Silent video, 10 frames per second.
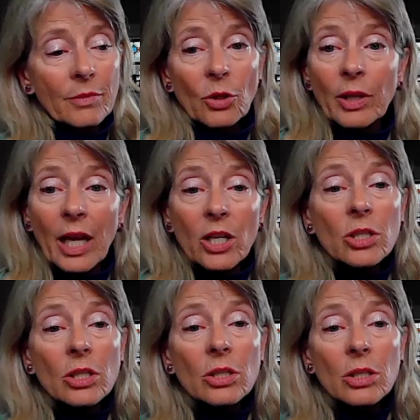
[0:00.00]

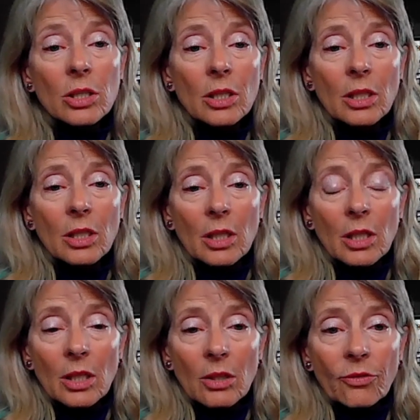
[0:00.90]
donations
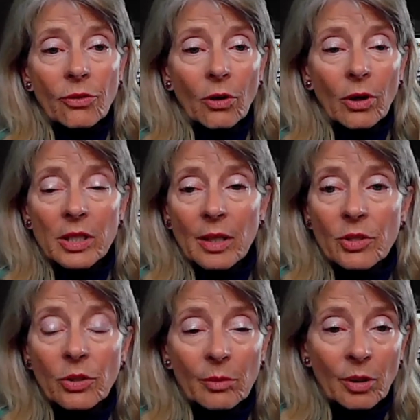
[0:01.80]
for some
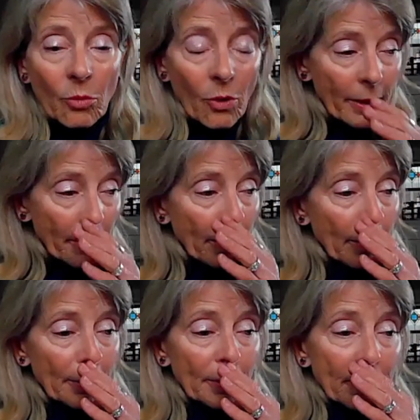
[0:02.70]
sort of memorial.